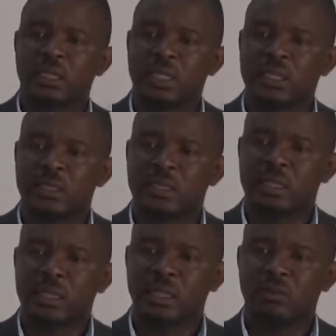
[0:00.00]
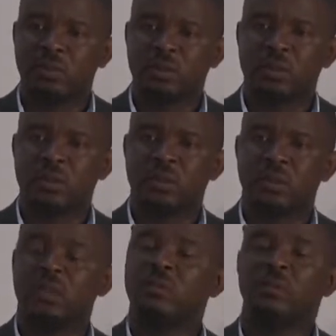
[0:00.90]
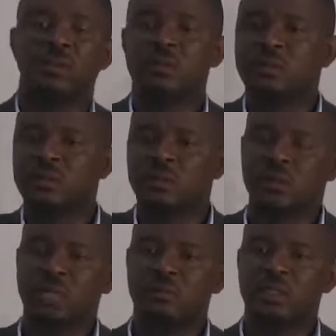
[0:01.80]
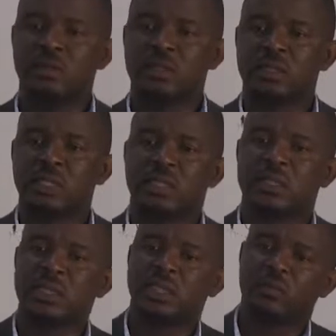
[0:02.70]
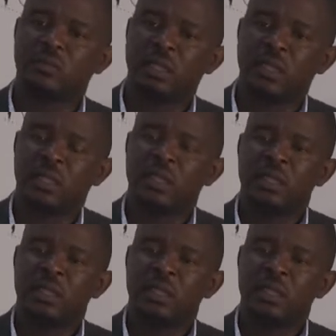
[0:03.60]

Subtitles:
countries like Gabon and even some Middle East countries like Oman,